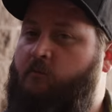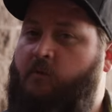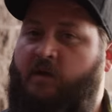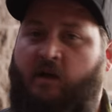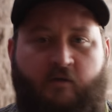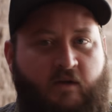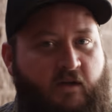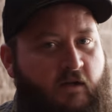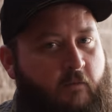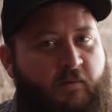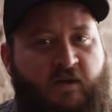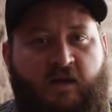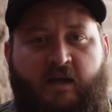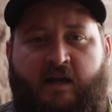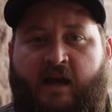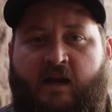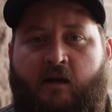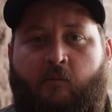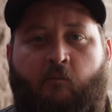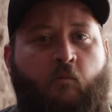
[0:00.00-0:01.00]
We don't need to peek
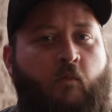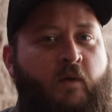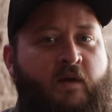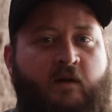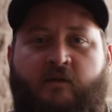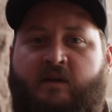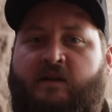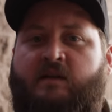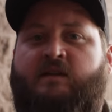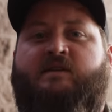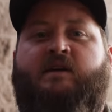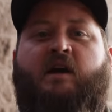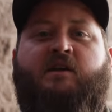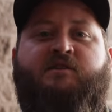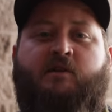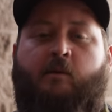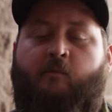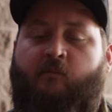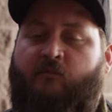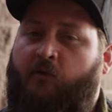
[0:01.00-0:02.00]
at them. We don't need to
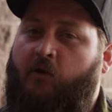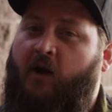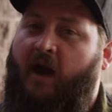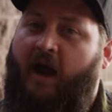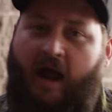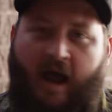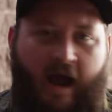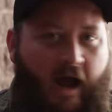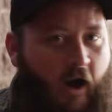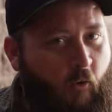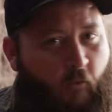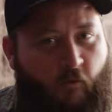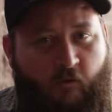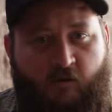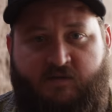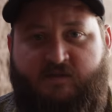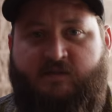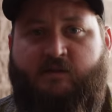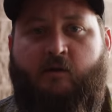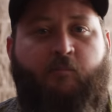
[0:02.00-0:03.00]
touch them for hours.